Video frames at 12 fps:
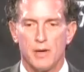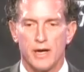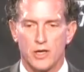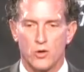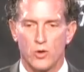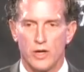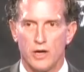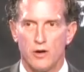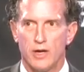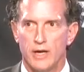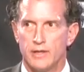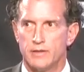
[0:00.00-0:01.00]
my career,
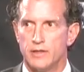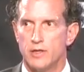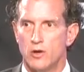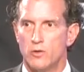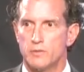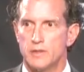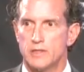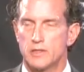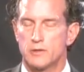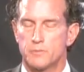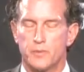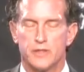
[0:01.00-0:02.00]
and you know,
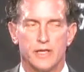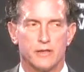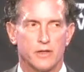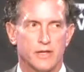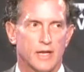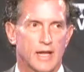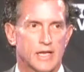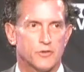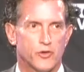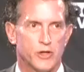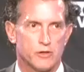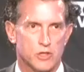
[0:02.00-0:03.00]
particularly in the
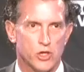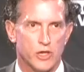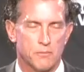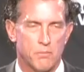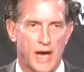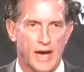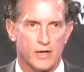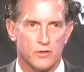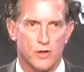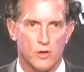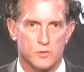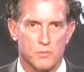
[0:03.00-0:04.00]
last few years, looking back on those